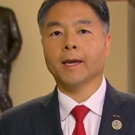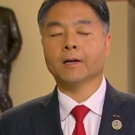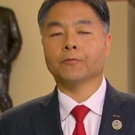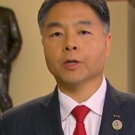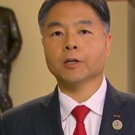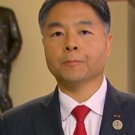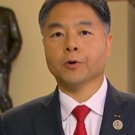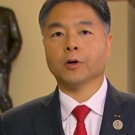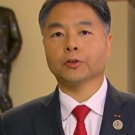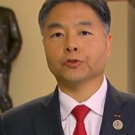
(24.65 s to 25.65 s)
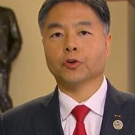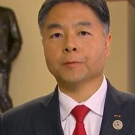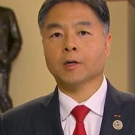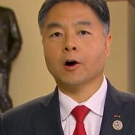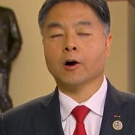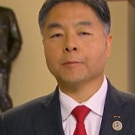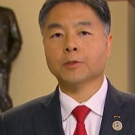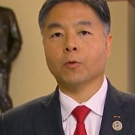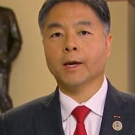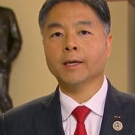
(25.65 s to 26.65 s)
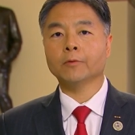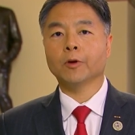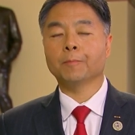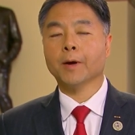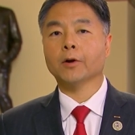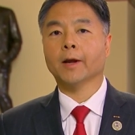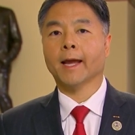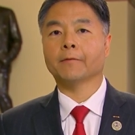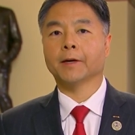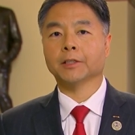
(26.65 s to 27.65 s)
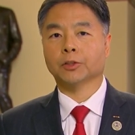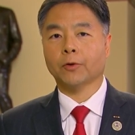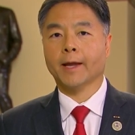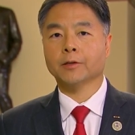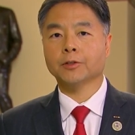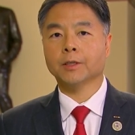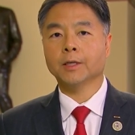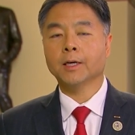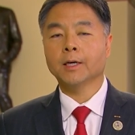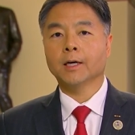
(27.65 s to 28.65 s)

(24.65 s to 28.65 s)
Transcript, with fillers: and if we're going to put our troops in harm's way, we better have a strategy.